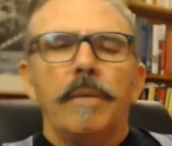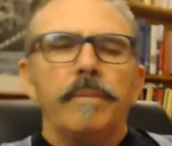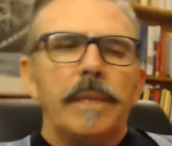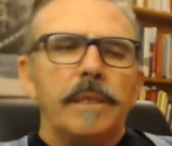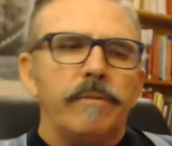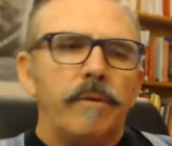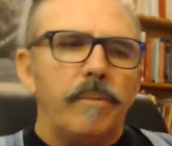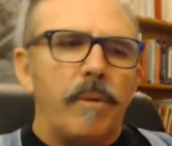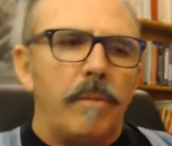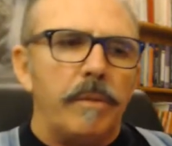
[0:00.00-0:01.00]
It's
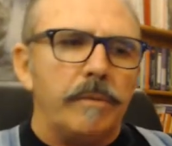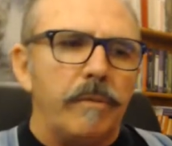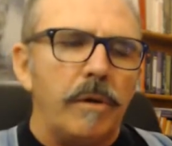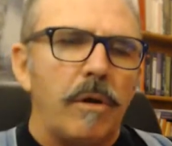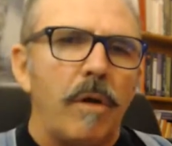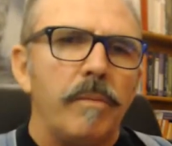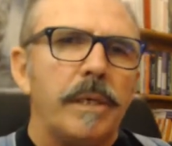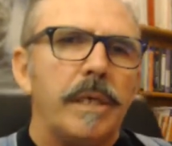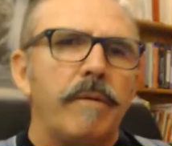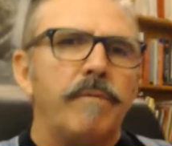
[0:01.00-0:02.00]
very common to
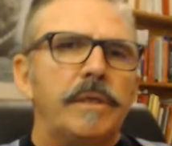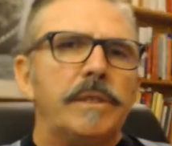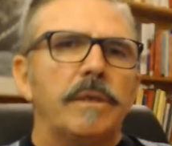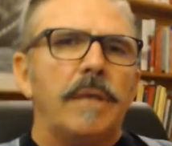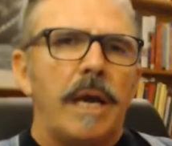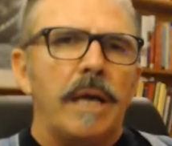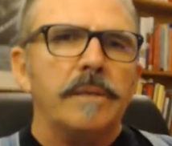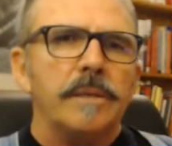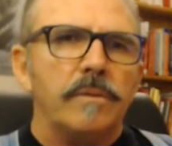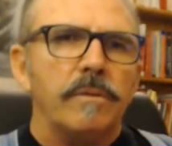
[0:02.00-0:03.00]
get physical hugs
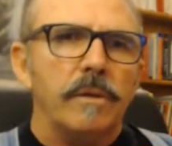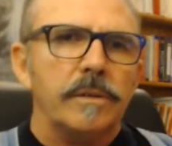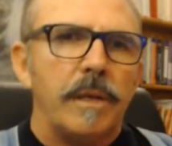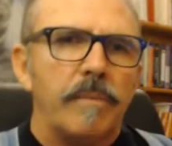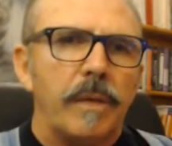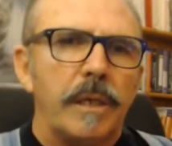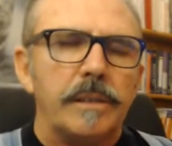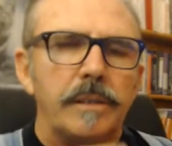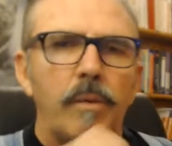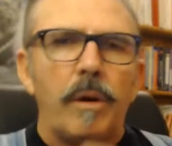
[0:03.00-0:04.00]
in 12-step meetings
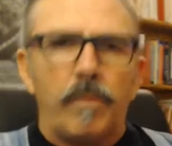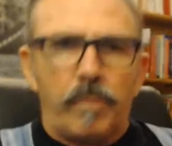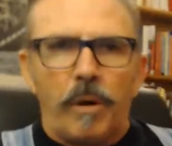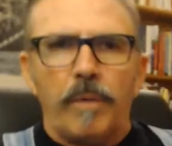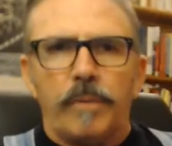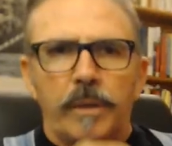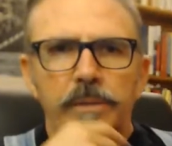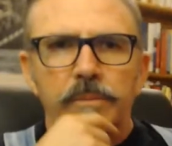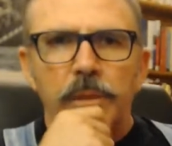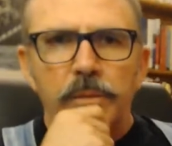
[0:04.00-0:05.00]
where appropriate,
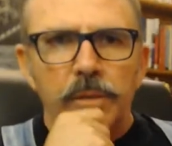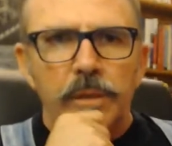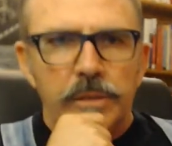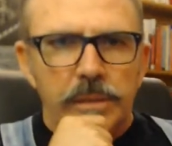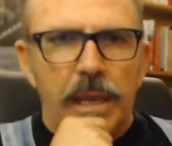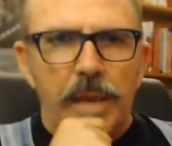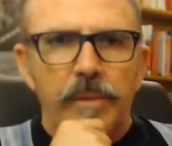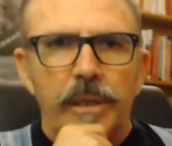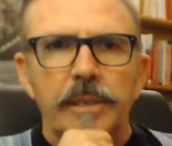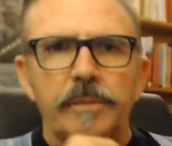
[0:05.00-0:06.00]
sometimes not in SLAM
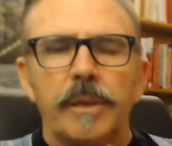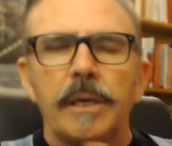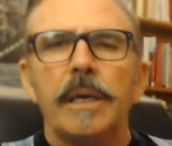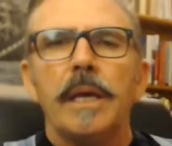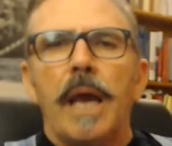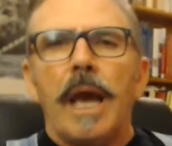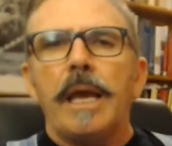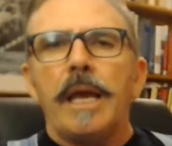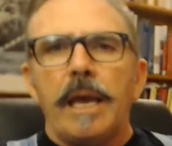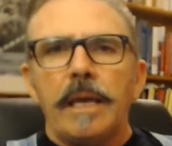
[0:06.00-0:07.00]
meetings, but
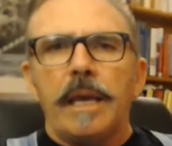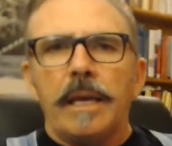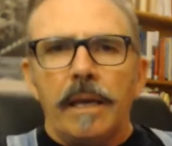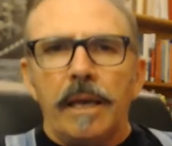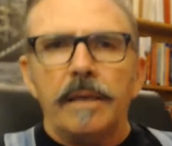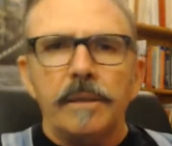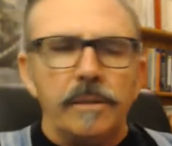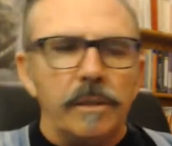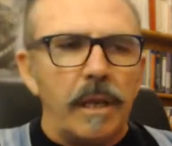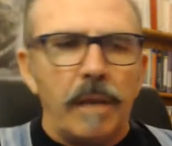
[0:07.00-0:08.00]
AA, NA,
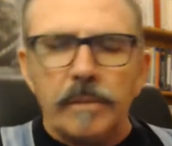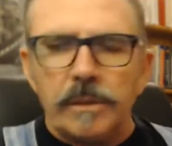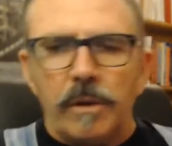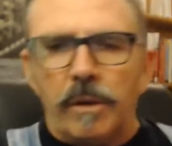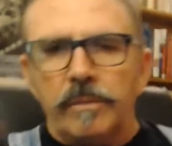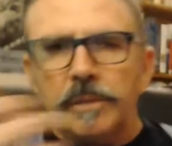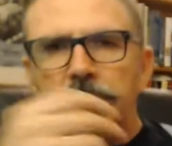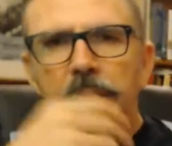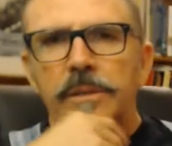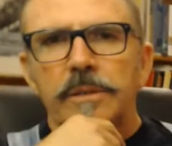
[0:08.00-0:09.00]
Gamblers Anonymous,
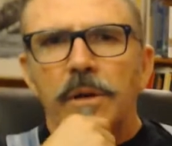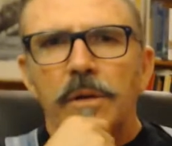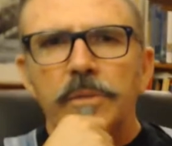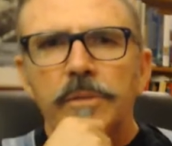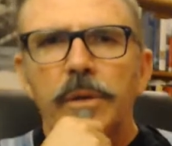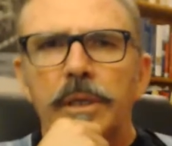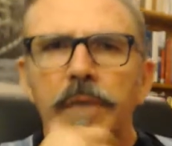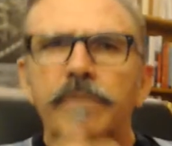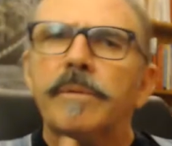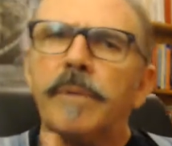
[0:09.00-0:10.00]
Debtors Anonymous, where you
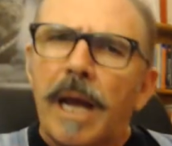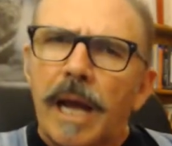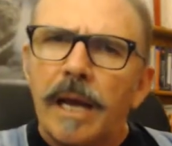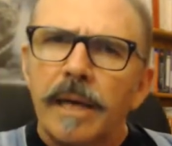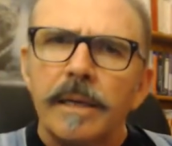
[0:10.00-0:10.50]
give someone a hug.